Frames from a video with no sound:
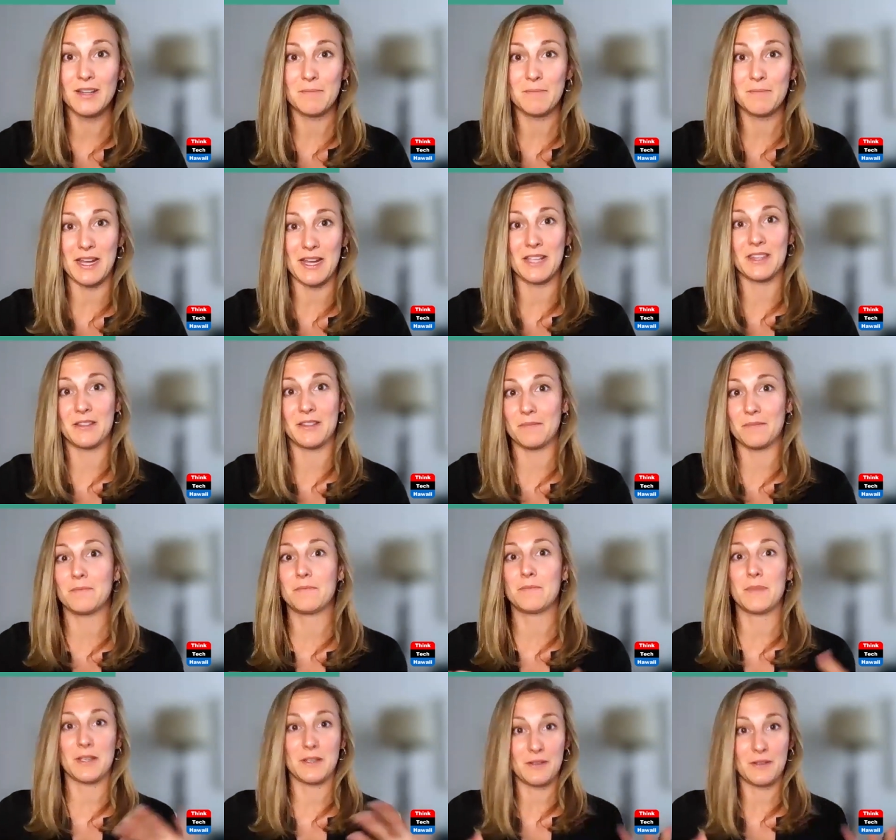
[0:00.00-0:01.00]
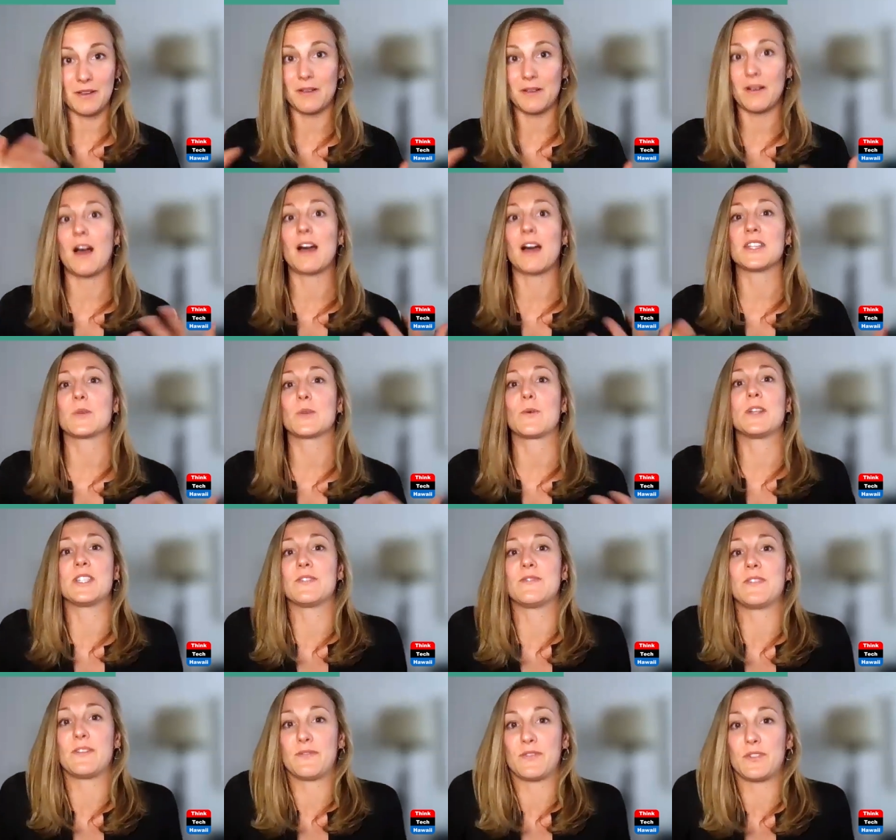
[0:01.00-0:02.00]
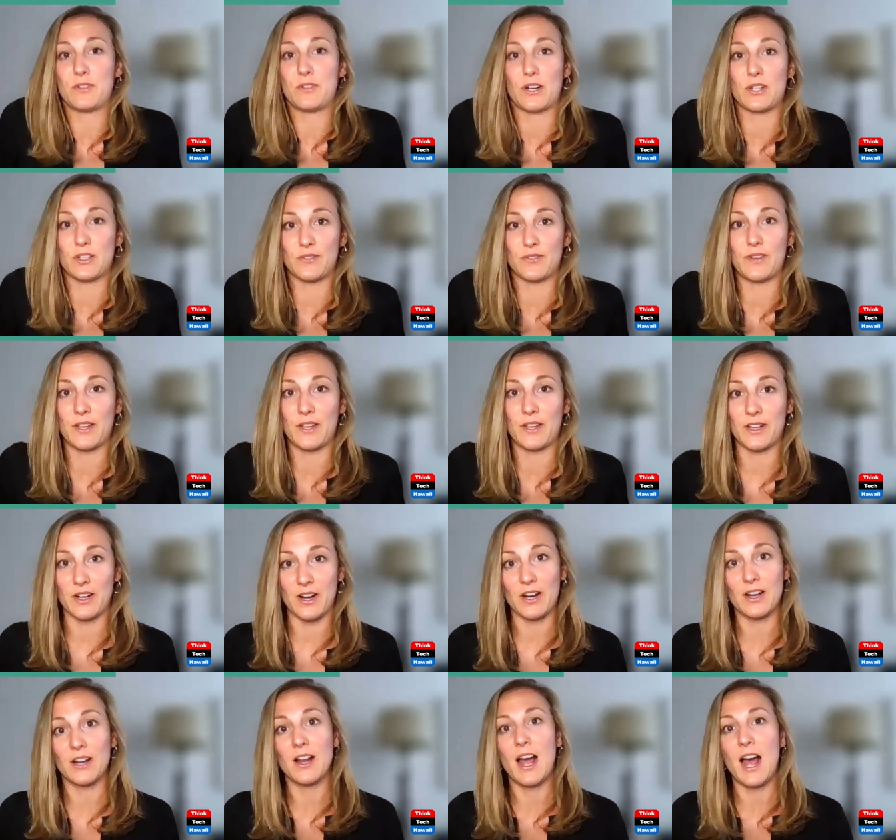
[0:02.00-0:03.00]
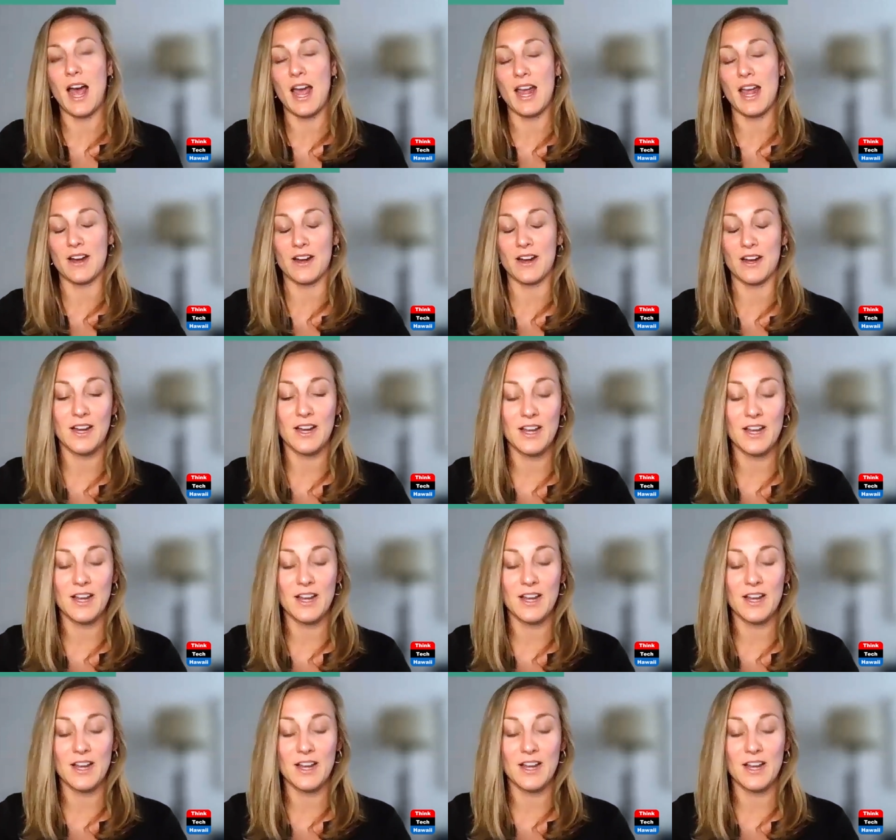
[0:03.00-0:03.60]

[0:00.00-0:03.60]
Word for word: making the consequence of infrastructure failure higher.